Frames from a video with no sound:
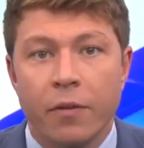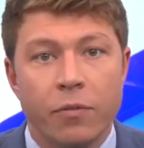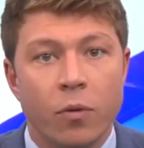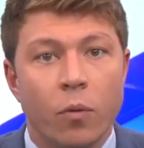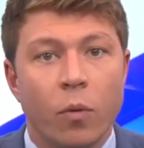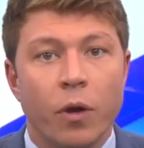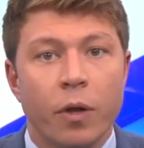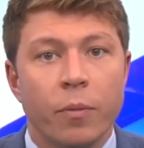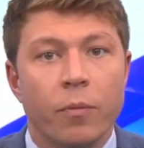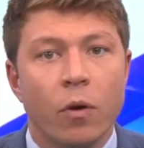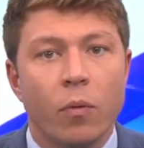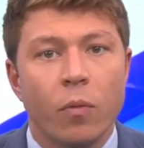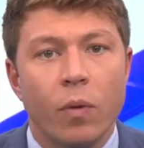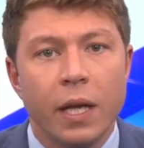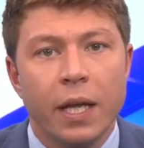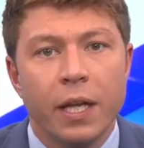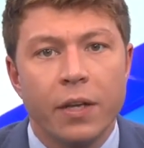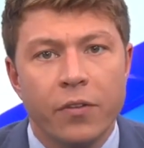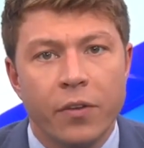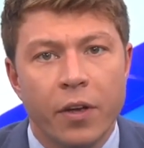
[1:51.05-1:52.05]
I, for one, am not
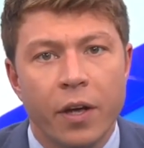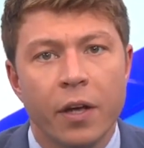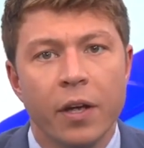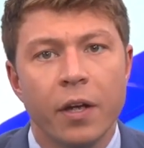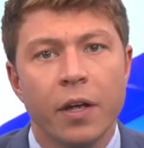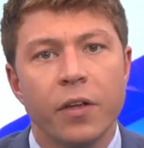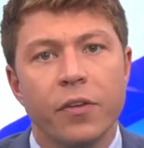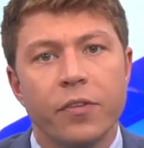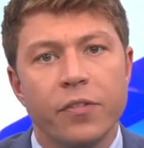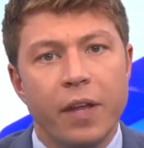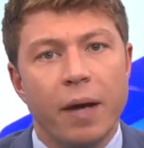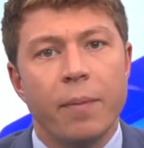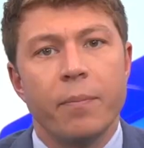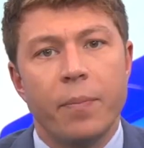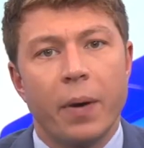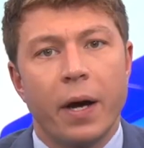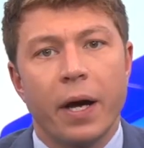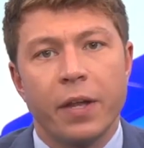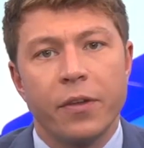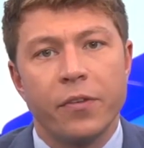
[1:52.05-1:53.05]
willing to
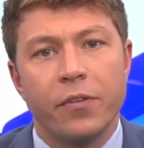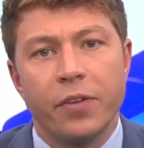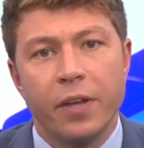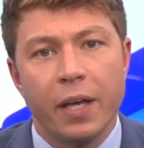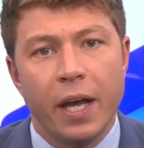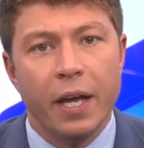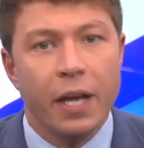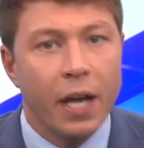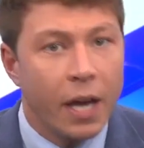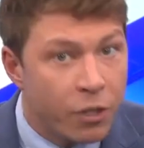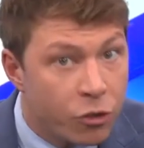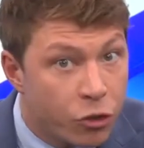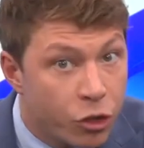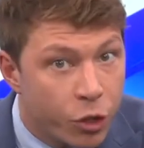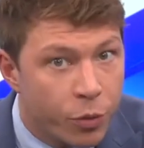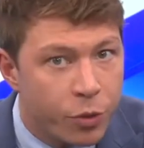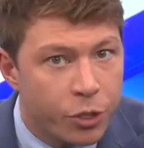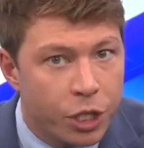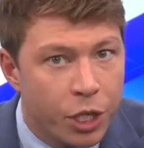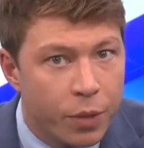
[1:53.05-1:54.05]
stand by and see a
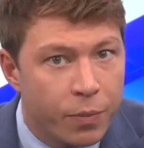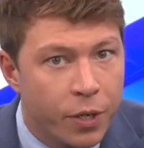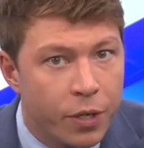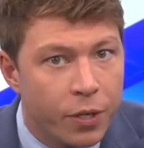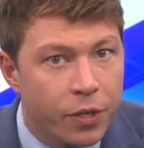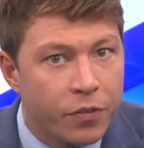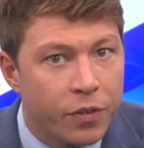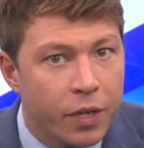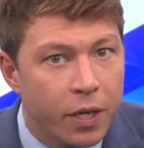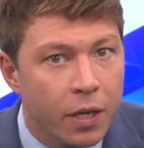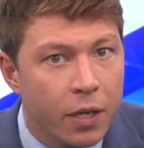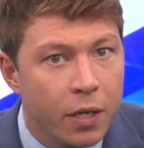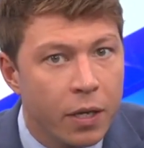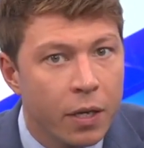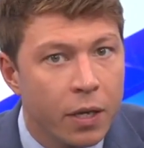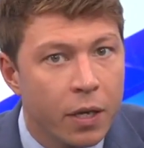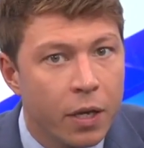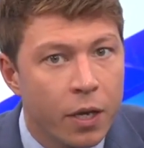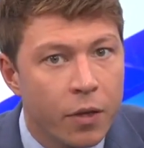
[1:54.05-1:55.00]
Jewish community